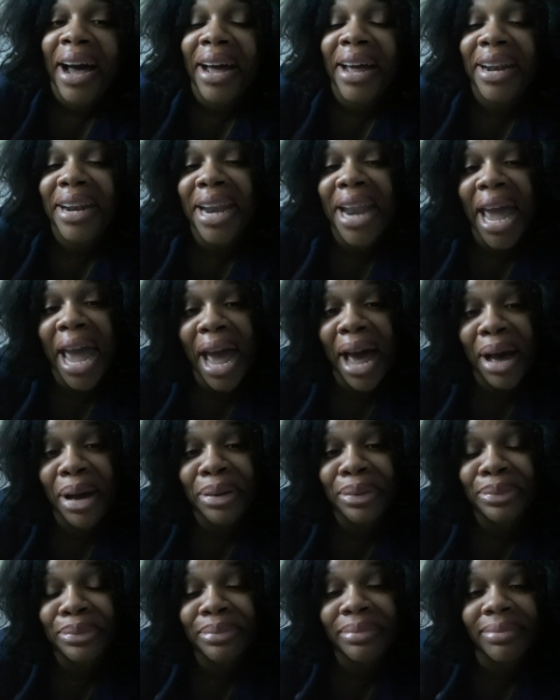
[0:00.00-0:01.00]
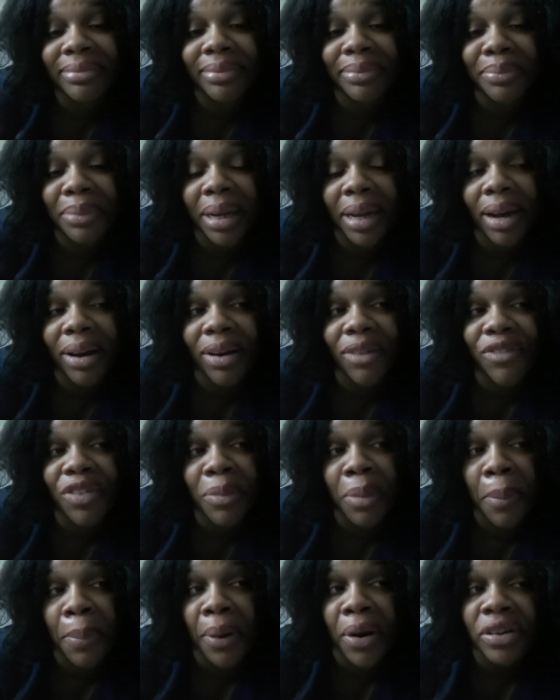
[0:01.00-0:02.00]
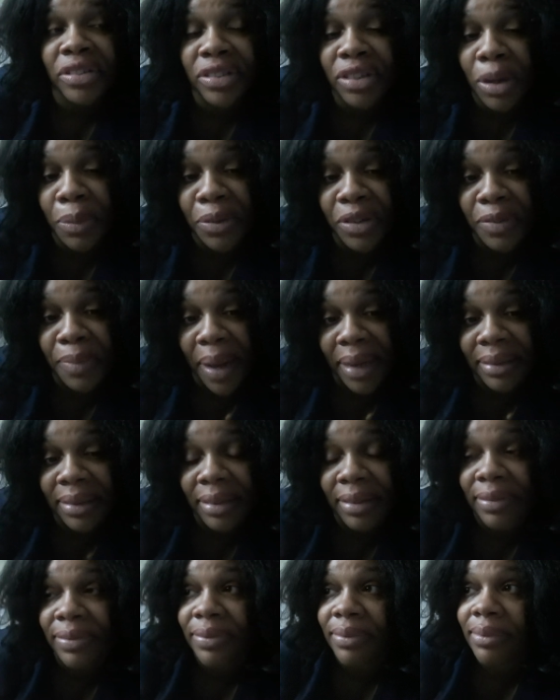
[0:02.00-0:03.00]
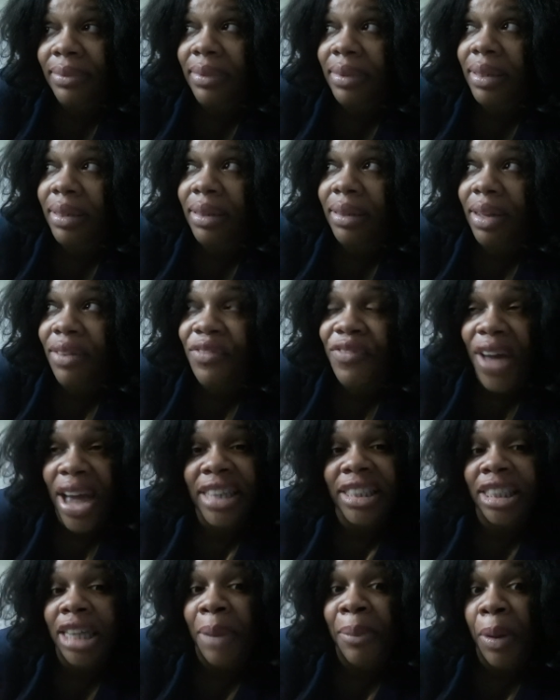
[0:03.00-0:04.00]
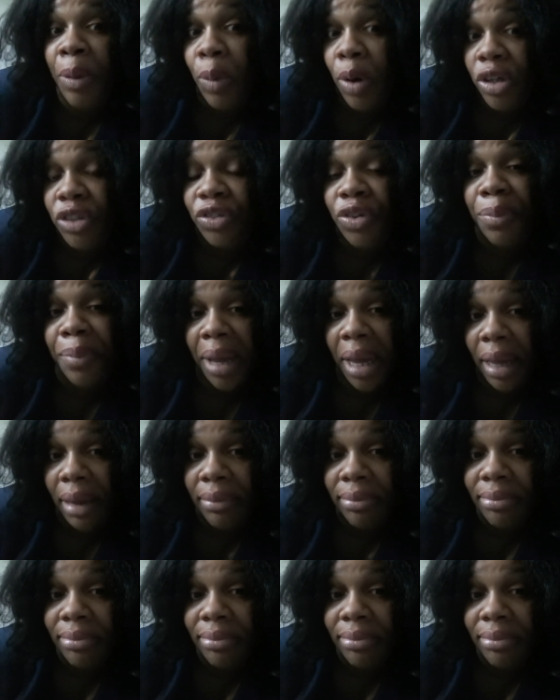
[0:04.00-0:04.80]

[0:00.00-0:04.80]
Now, from a personal perspective, fat shaming works for me.